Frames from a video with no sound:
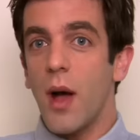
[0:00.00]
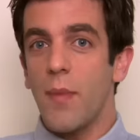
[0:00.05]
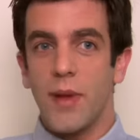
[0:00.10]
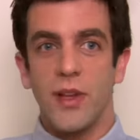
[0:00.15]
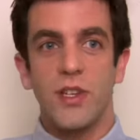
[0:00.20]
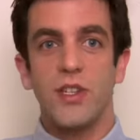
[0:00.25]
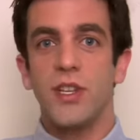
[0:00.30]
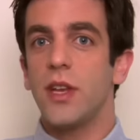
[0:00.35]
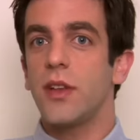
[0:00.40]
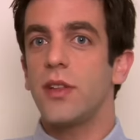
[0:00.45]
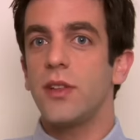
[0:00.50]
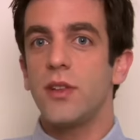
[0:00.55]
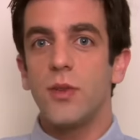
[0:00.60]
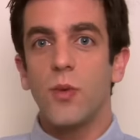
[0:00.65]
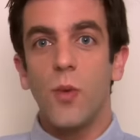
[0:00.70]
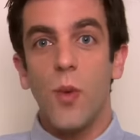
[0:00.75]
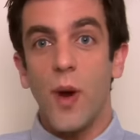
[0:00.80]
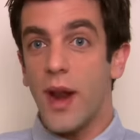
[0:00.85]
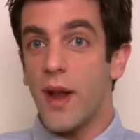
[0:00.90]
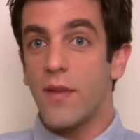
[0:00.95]
broke up, and she can
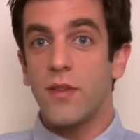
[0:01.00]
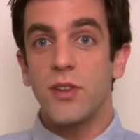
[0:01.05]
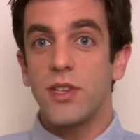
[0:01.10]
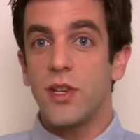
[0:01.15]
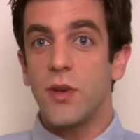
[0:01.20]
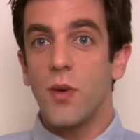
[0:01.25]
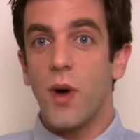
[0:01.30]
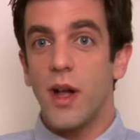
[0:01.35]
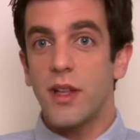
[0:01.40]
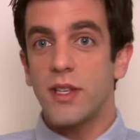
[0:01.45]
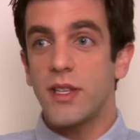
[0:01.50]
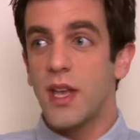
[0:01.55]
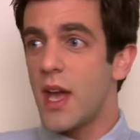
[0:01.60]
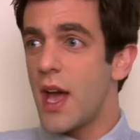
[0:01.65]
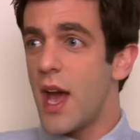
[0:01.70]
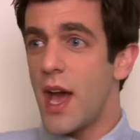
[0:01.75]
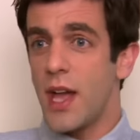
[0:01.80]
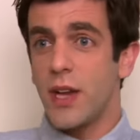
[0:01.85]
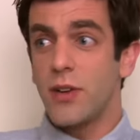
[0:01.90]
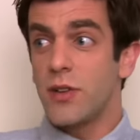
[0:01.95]
do whatever she wants.
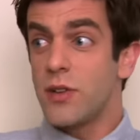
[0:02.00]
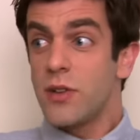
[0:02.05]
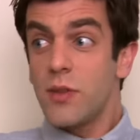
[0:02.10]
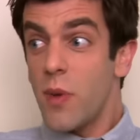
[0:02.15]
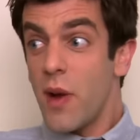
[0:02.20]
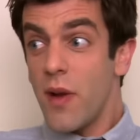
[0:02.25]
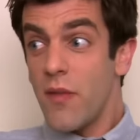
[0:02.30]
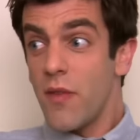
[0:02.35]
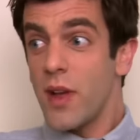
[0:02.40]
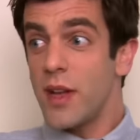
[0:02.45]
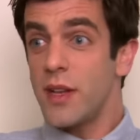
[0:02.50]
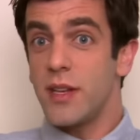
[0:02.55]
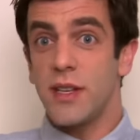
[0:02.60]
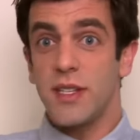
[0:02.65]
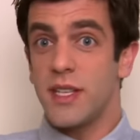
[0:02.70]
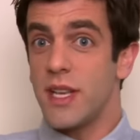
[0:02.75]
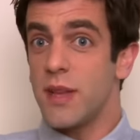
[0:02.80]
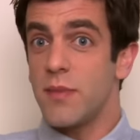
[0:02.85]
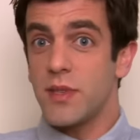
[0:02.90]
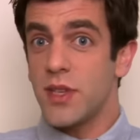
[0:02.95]
And her new
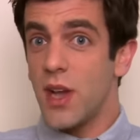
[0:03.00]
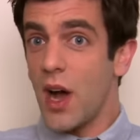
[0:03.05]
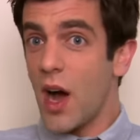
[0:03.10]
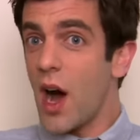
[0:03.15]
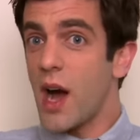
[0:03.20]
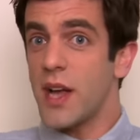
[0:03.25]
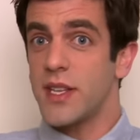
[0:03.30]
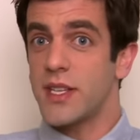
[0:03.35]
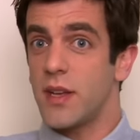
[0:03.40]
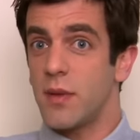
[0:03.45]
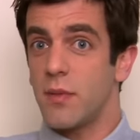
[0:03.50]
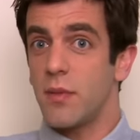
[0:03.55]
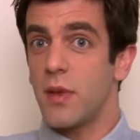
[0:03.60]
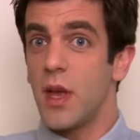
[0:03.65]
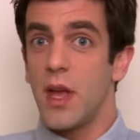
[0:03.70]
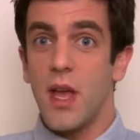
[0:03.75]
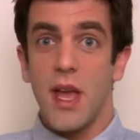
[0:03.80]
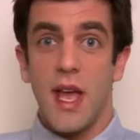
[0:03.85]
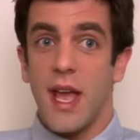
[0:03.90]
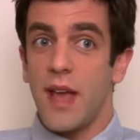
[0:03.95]
boyfriend seems
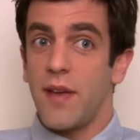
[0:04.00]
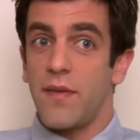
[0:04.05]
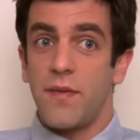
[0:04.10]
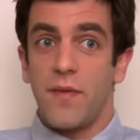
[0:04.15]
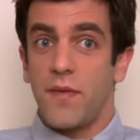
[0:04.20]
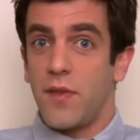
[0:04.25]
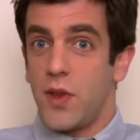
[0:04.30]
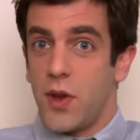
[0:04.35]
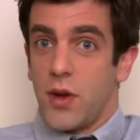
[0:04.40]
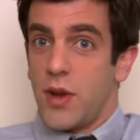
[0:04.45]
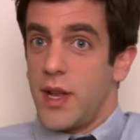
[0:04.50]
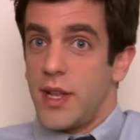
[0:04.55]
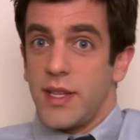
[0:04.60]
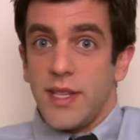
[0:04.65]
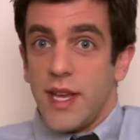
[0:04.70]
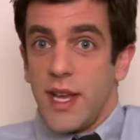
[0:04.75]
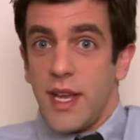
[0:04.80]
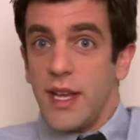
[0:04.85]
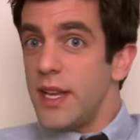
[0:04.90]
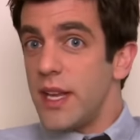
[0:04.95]
awesome, if you're
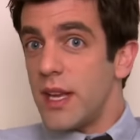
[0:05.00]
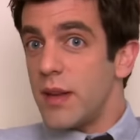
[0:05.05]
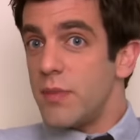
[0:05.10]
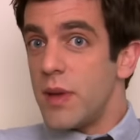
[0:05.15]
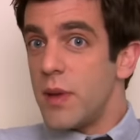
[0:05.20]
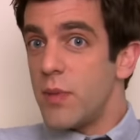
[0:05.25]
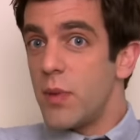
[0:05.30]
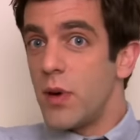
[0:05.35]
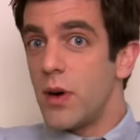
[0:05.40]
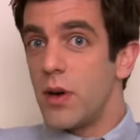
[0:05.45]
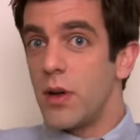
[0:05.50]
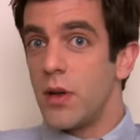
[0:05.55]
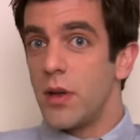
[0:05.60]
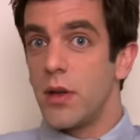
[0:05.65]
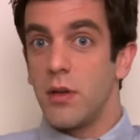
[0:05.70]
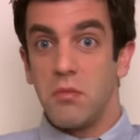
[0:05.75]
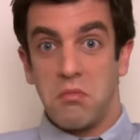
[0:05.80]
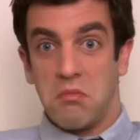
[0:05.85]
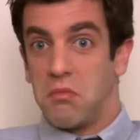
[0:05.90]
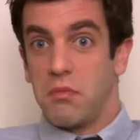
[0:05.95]
into Indian people.
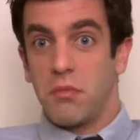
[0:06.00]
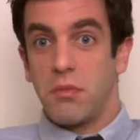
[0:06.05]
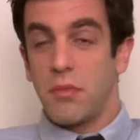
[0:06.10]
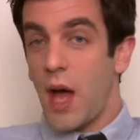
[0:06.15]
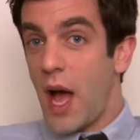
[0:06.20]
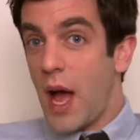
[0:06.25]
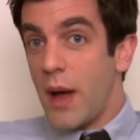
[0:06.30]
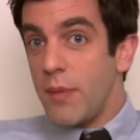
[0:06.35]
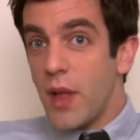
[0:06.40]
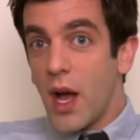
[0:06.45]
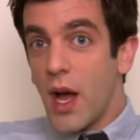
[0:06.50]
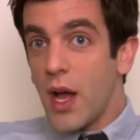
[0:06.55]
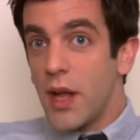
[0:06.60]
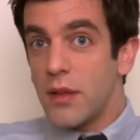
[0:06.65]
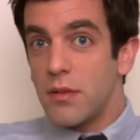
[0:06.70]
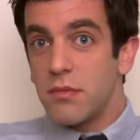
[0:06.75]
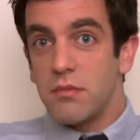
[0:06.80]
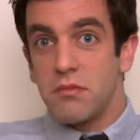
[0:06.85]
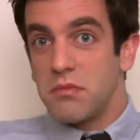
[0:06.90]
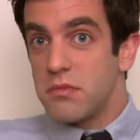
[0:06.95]
I'm
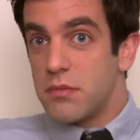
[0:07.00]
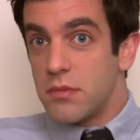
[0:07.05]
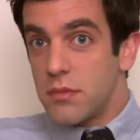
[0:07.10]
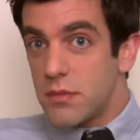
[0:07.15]
not.